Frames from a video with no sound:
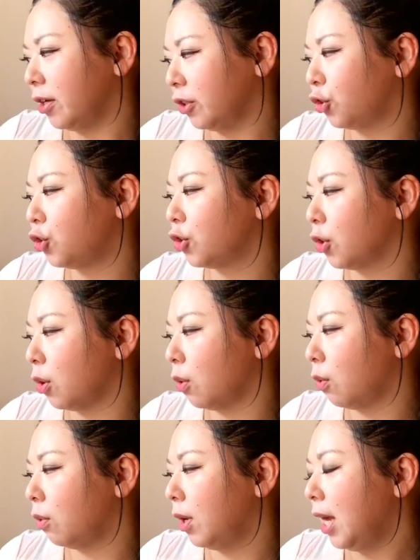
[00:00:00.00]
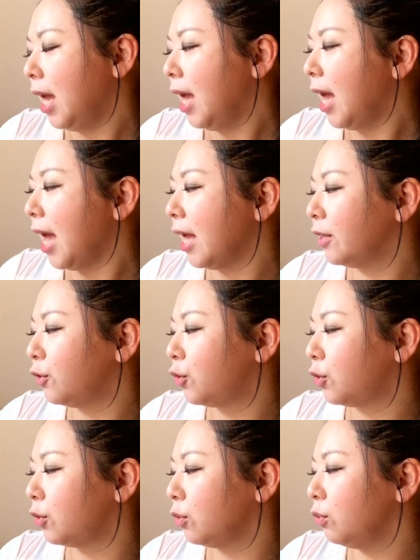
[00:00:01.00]
a show, and
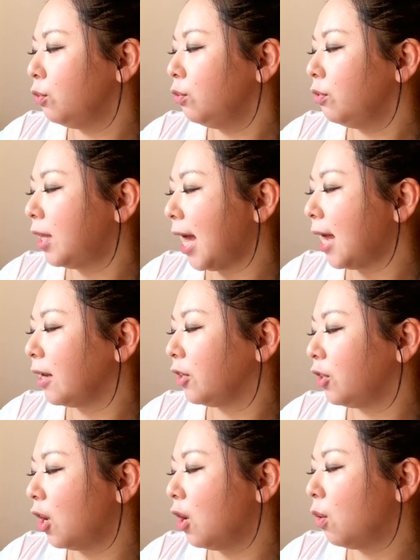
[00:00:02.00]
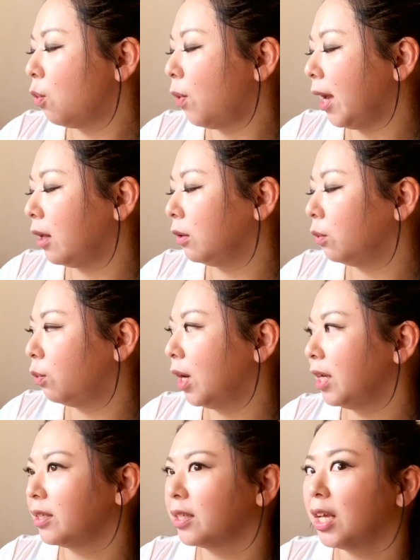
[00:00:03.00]
soon that young whale
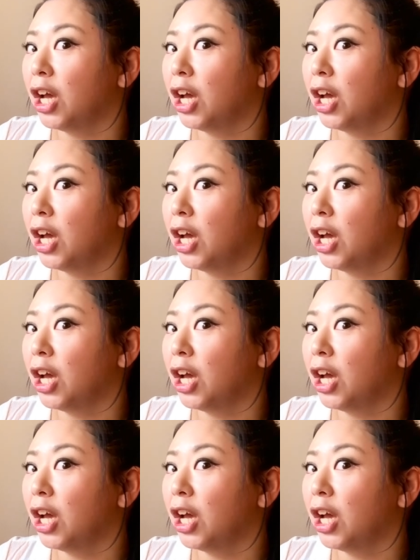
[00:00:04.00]
was